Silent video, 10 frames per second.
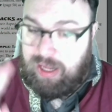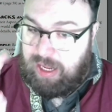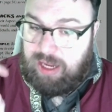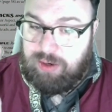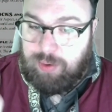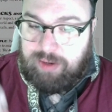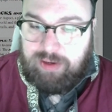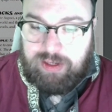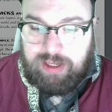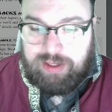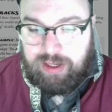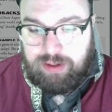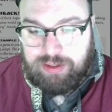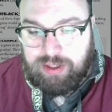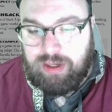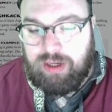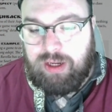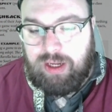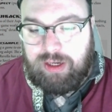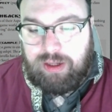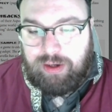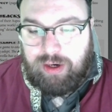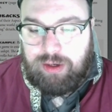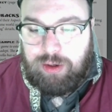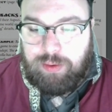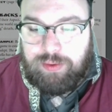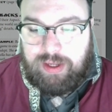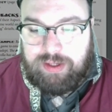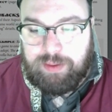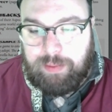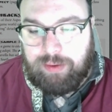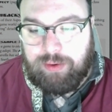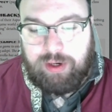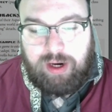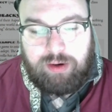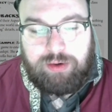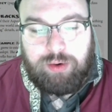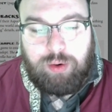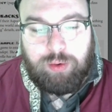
hand-waving details, and declaring new things about their character